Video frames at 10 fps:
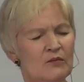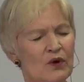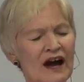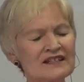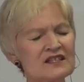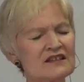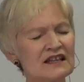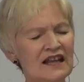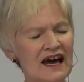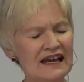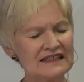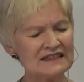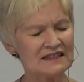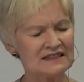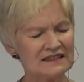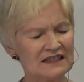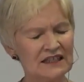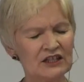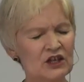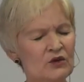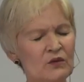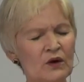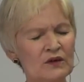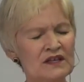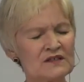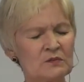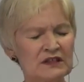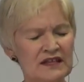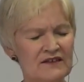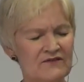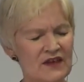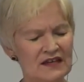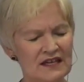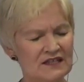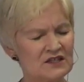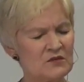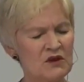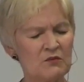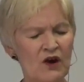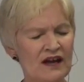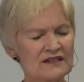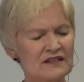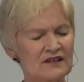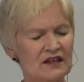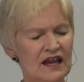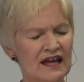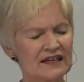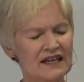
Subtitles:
brought to the light, any erroneous belief that needs to be brought to the light.